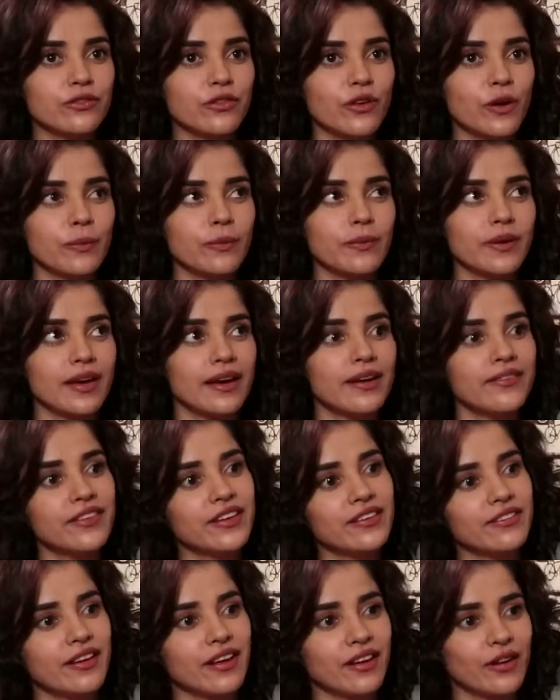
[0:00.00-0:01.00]
from
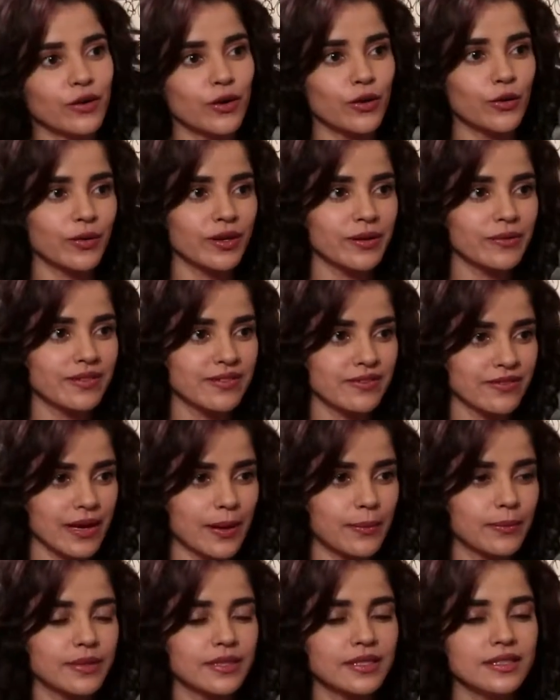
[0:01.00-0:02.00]
everywhere, not only my
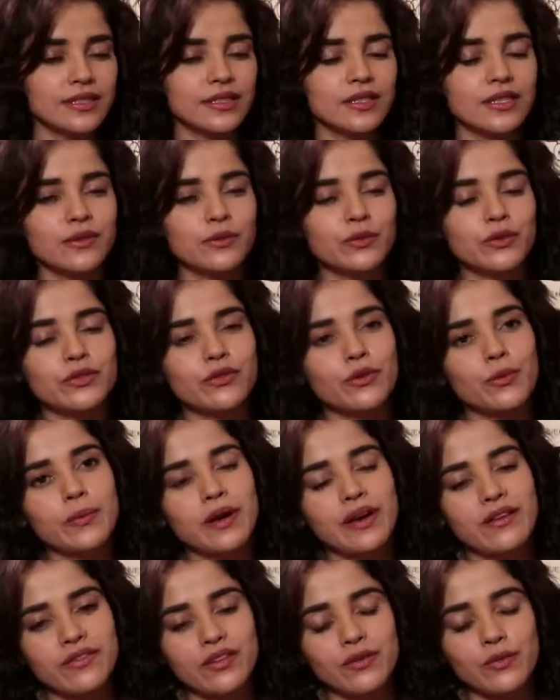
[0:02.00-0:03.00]
family. It was from
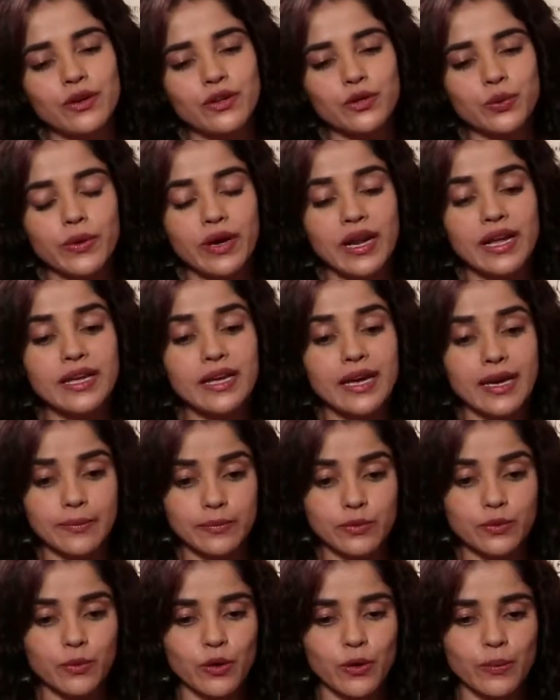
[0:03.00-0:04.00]
everywhere. So when I
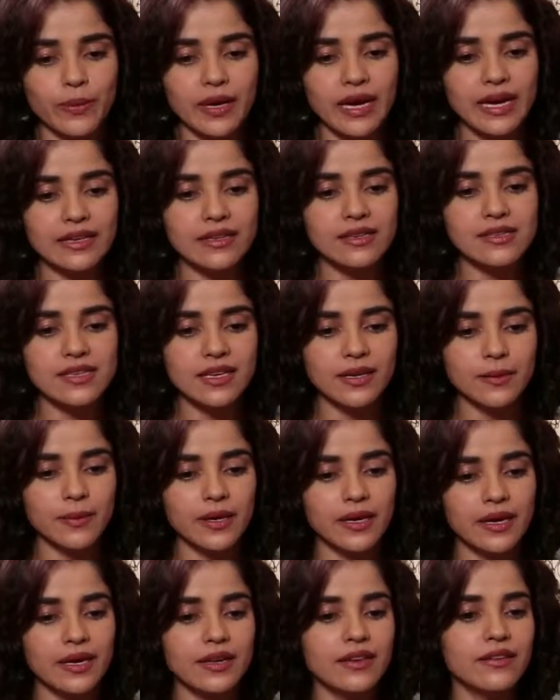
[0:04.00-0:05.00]
came to Bombay, I didn't tell
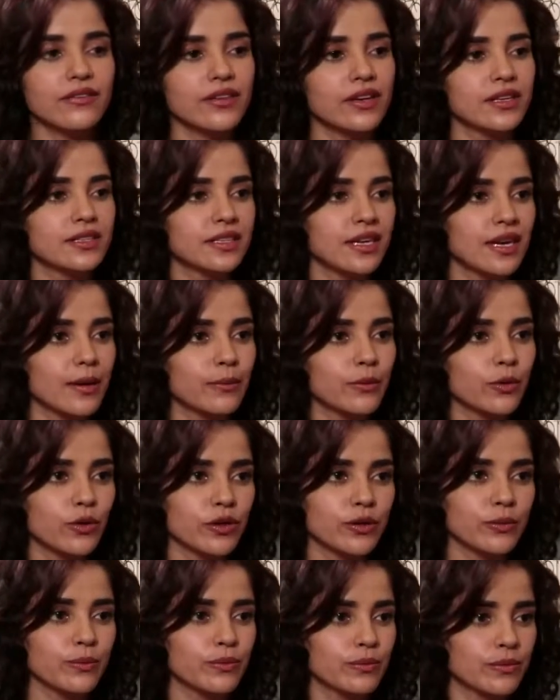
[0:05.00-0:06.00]
my any friend that I'm
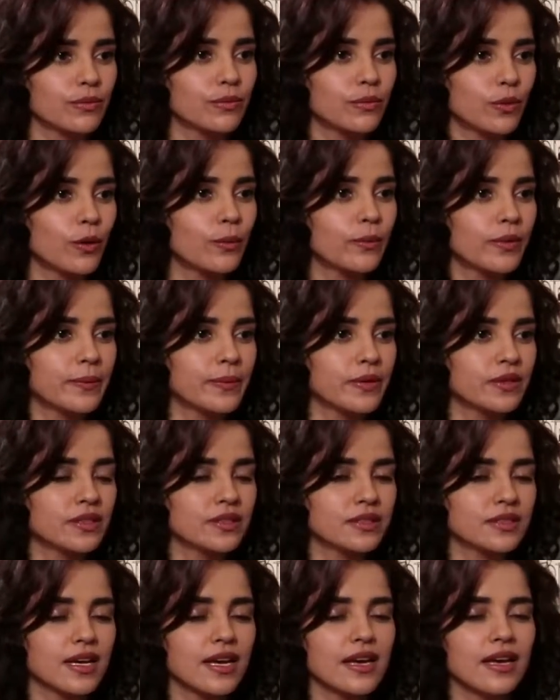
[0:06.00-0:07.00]
going Bombay
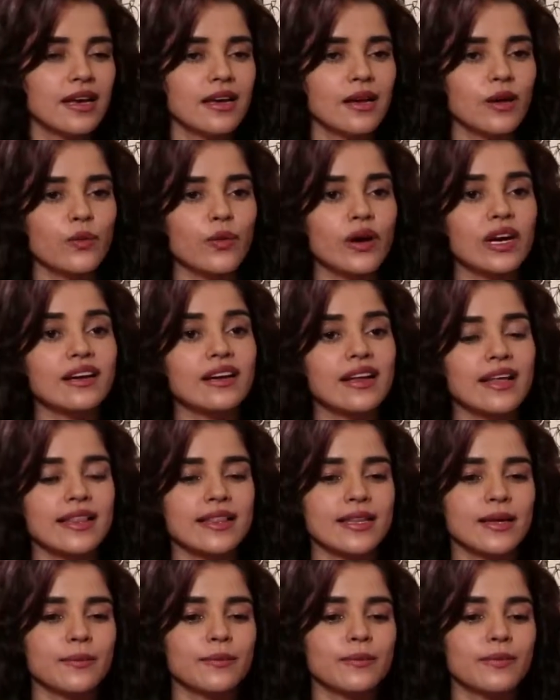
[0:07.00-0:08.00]
because if I tell
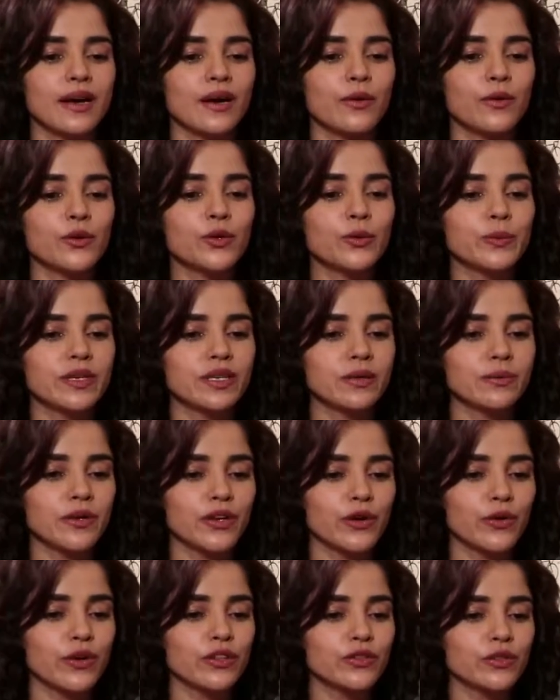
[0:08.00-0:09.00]
them I want to become a
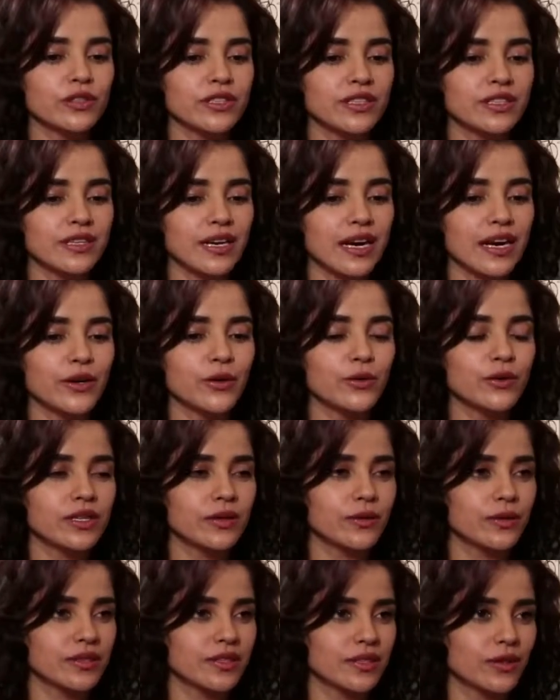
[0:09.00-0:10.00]
heroine, so they I know
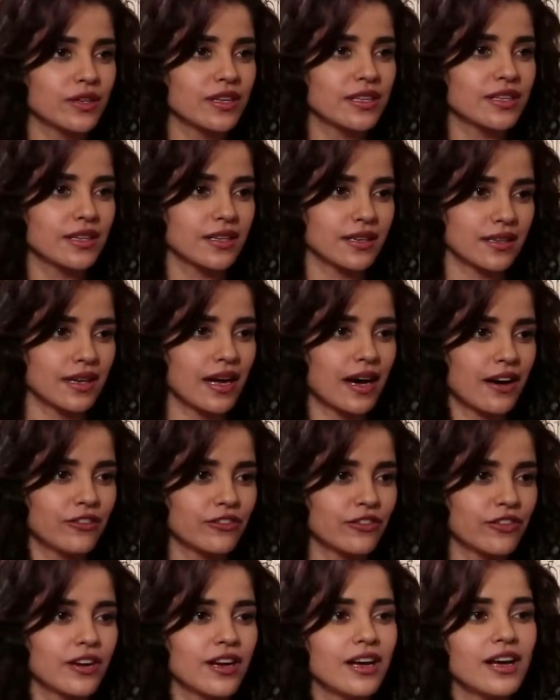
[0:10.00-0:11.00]
they they're gonna laugh.
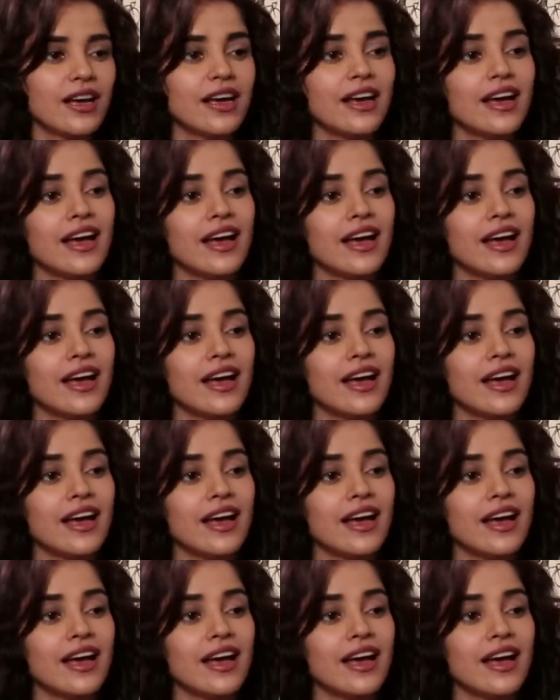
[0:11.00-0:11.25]
Judge you.